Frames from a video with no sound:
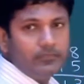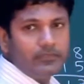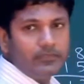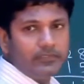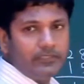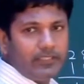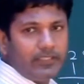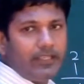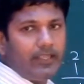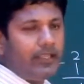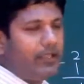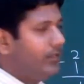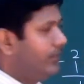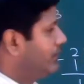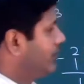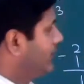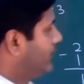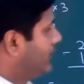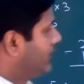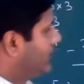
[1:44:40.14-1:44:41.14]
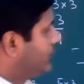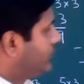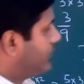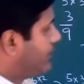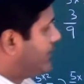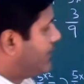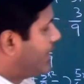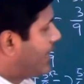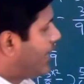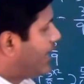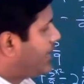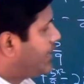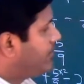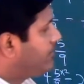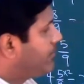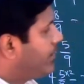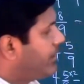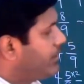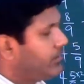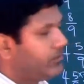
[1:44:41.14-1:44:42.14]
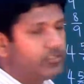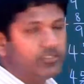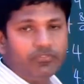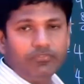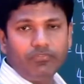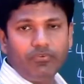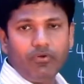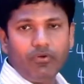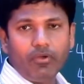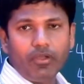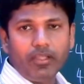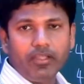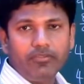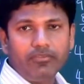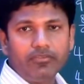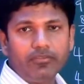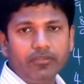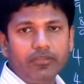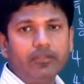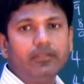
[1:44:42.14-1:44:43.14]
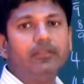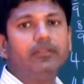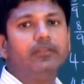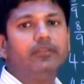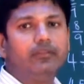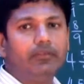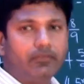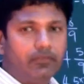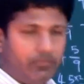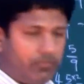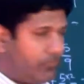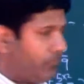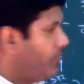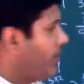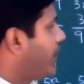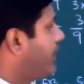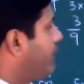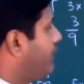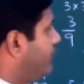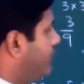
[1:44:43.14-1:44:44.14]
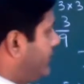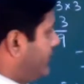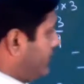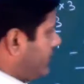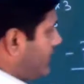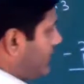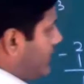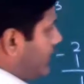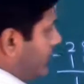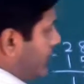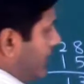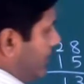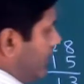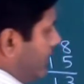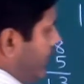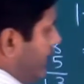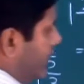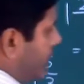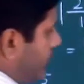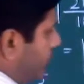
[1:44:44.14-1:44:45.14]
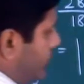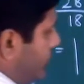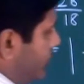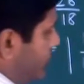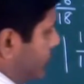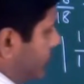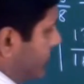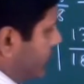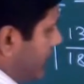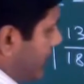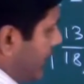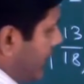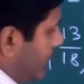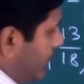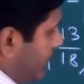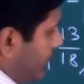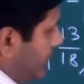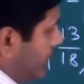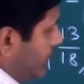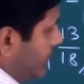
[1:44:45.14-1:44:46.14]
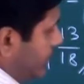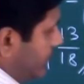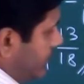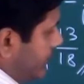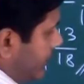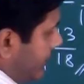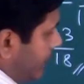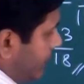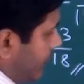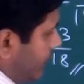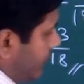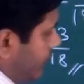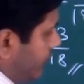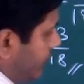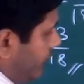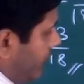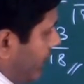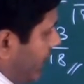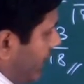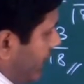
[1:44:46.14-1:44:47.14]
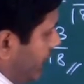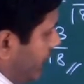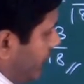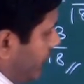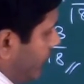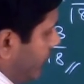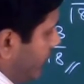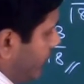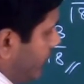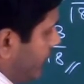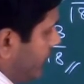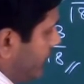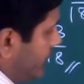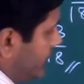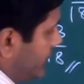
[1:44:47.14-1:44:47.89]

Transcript: See that? So 9 minus 4 is 5. Okay, I bring the 2 down. So I put 5 over